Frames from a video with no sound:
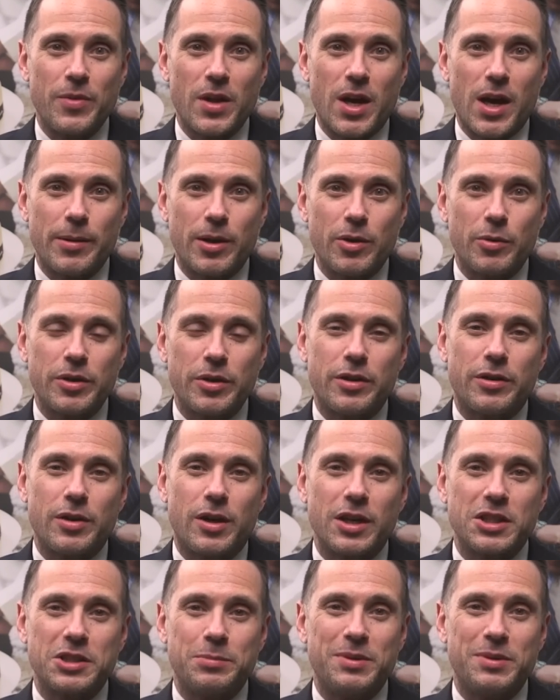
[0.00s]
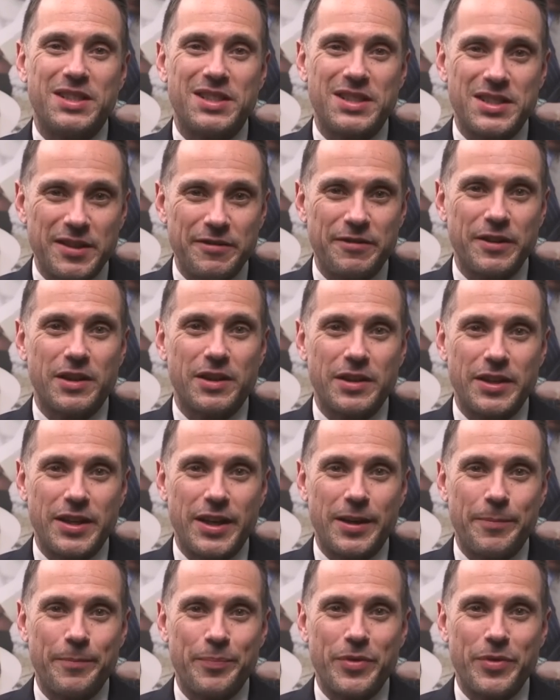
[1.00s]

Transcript: I'm going to talk specifically